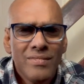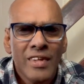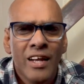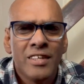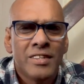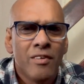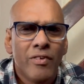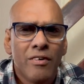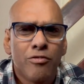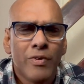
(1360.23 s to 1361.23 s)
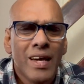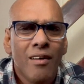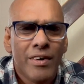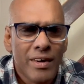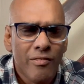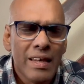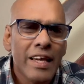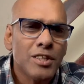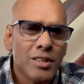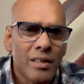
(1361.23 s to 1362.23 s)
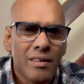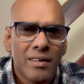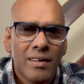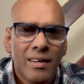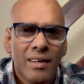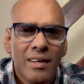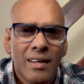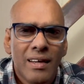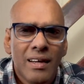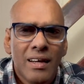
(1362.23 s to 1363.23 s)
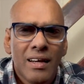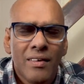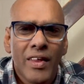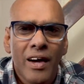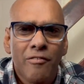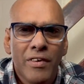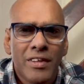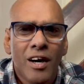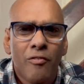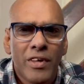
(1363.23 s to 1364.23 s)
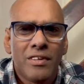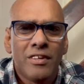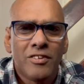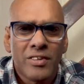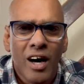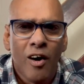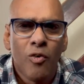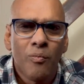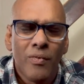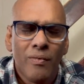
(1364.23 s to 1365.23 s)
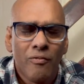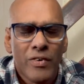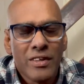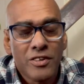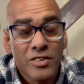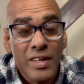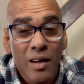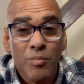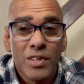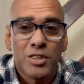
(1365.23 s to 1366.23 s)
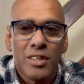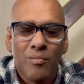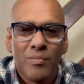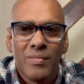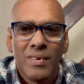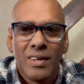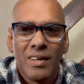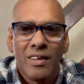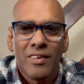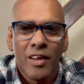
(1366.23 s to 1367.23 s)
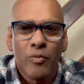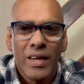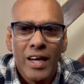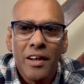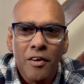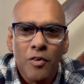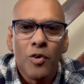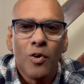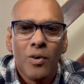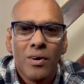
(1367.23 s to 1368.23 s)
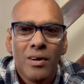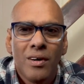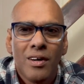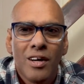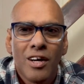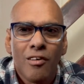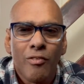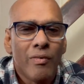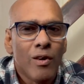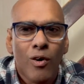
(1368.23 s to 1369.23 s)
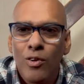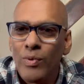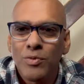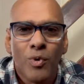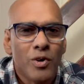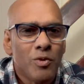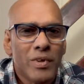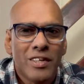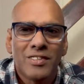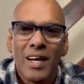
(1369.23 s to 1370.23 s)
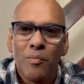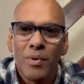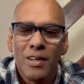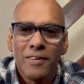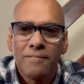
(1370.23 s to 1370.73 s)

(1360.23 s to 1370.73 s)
And I said, if we have a revelation that with discipleship that we can grow, we will always want to be discipled.